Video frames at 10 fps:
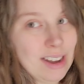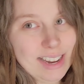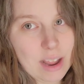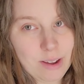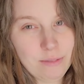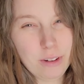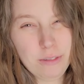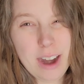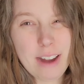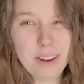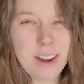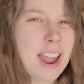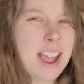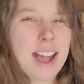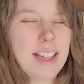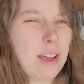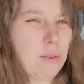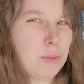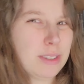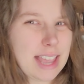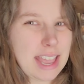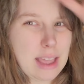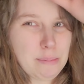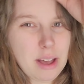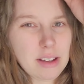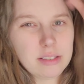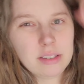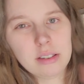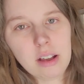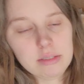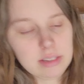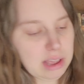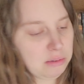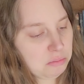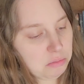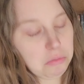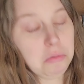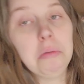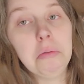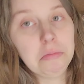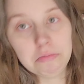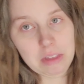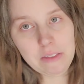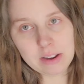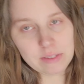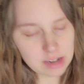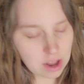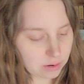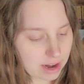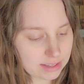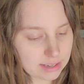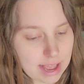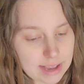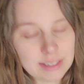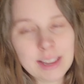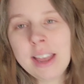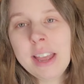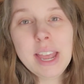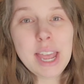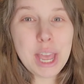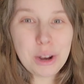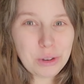to get one for forever, and that one was like $8. So I was like, well, even if it's not the right size, it'll